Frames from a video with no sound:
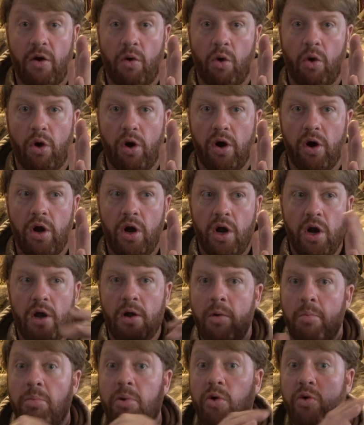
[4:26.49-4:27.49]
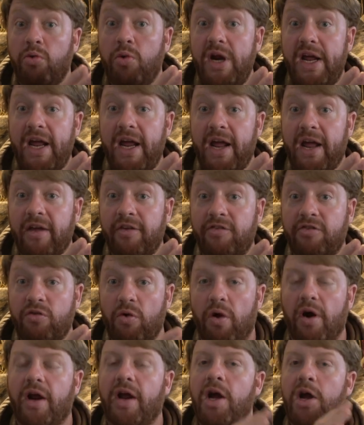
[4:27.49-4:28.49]
Or
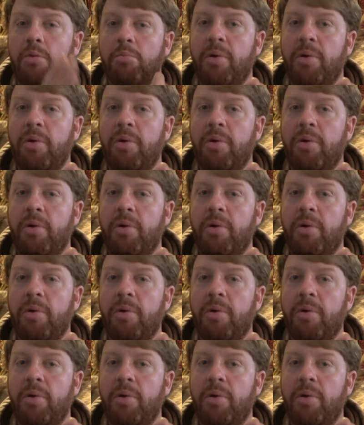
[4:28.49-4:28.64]
prehistoric,